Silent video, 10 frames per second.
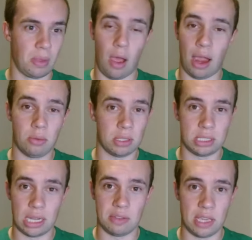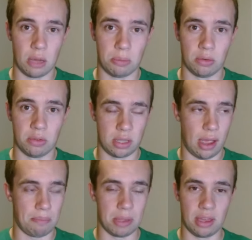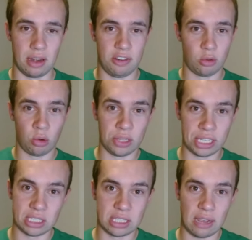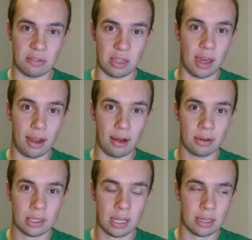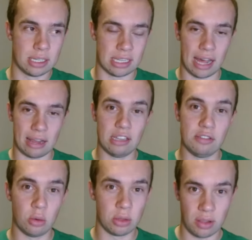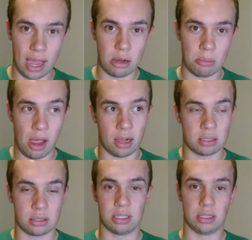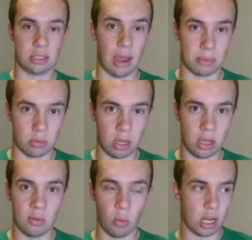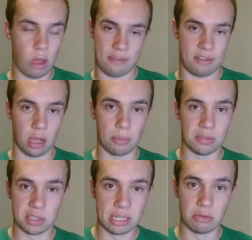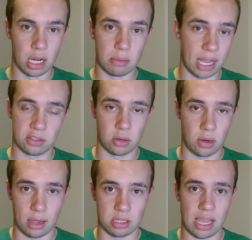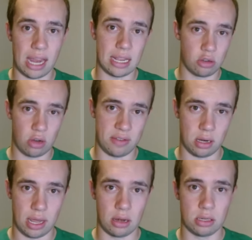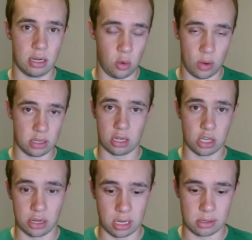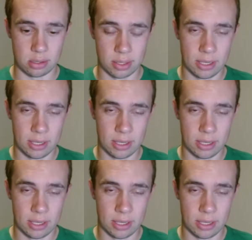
I'd want safety help over the top. But then if you're rolling a safety there, does that leave you with a lighter box to stop the run where you have a couple of elite running backs for Ohio State in TreVeyon Henderson and Quinshon Judkins?